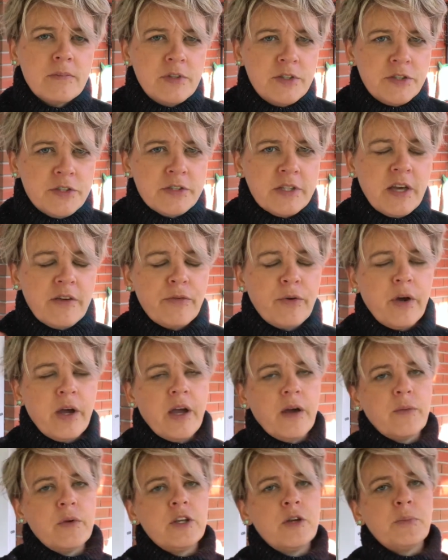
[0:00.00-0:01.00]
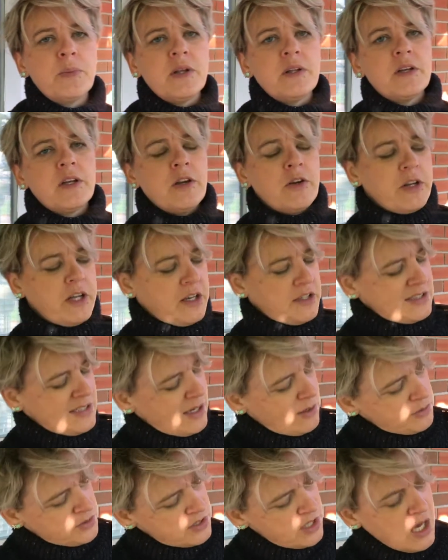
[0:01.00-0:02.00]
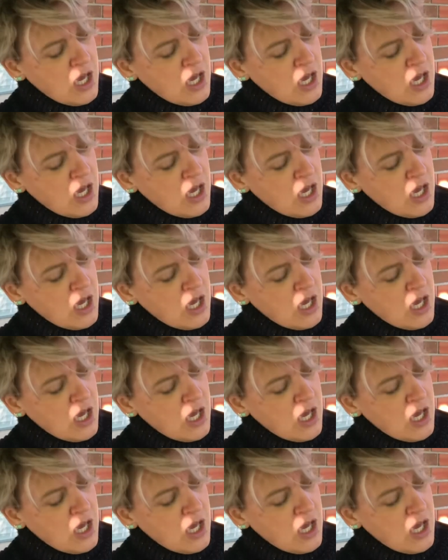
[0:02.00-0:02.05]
Just FYI when you're building your next house